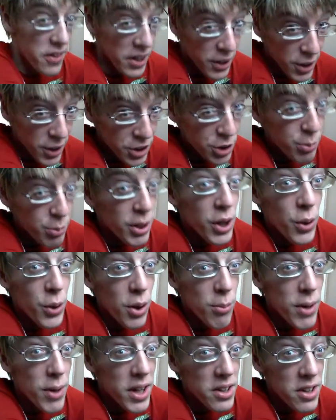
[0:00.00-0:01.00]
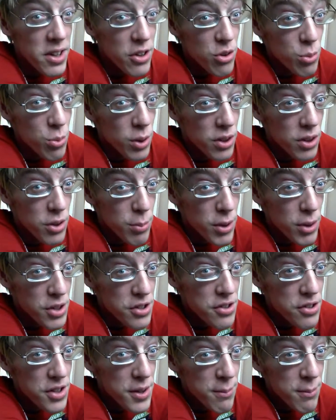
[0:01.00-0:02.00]
I think I shall be going back next
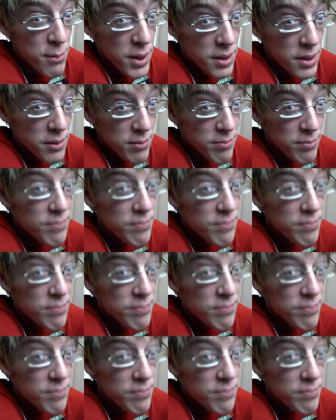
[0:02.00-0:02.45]
week to purchase him.